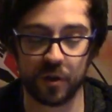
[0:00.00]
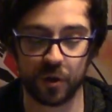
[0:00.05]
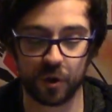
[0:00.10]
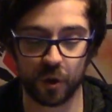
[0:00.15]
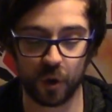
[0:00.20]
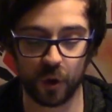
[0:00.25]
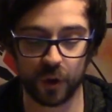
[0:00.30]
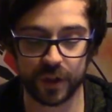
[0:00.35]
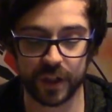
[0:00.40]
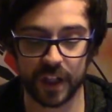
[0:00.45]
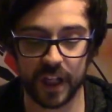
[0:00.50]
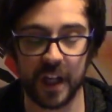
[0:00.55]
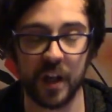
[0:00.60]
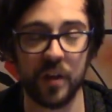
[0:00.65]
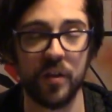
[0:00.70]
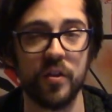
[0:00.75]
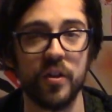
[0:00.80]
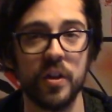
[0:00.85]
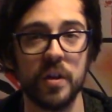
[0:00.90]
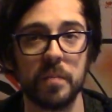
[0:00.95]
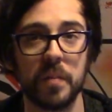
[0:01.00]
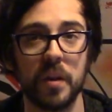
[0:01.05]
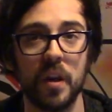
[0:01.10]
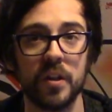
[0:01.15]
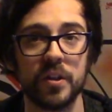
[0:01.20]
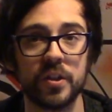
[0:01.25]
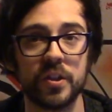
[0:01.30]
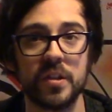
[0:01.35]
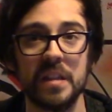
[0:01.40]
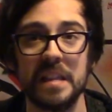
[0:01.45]
shots that hit
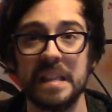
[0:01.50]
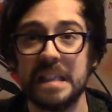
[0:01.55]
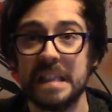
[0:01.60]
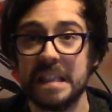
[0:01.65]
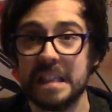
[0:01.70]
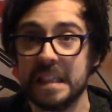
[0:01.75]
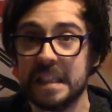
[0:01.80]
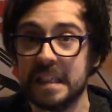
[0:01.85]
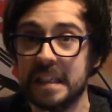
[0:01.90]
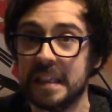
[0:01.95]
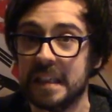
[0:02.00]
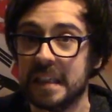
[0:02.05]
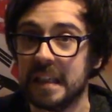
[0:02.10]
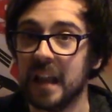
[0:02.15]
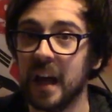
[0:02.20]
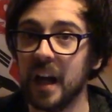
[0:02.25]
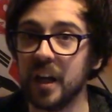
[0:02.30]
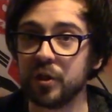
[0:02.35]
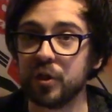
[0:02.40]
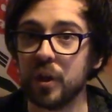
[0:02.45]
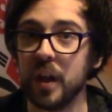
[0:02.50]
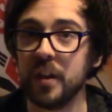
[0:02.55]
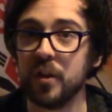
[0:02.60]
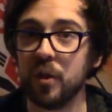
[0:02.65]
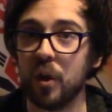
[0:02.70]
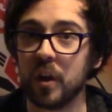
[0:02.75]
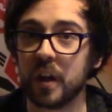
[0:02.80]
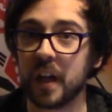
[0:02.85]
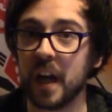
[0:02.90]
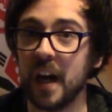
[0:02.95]
3+. That
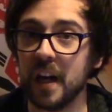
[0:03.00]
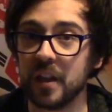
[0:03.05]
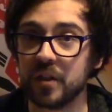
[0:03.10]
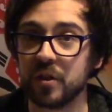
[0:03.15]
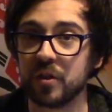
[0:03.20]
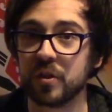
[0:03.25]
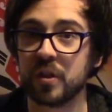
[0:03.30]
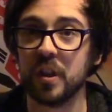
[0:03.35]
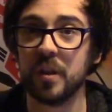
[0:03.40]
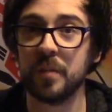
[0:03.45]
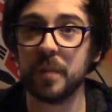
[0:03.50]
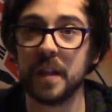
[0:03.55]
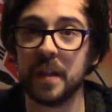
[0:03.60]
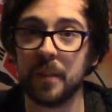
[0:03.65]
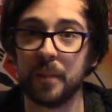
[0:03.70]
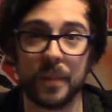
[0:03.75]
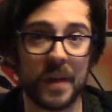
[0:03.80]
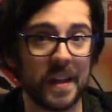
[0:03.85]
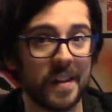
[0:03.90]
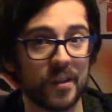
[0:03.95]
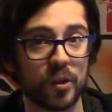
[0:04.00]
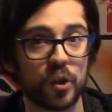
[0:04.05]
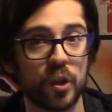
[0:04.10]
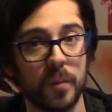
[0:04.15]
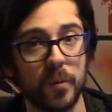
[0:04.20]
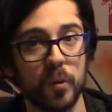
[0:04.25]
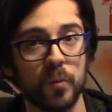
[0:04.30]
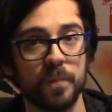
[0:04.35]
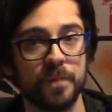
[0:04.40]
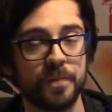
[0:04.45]
dreadnought character is going to be in a bit of
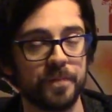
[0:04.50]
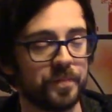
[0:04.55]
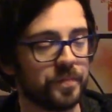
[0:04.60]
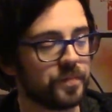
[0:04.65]
trouble.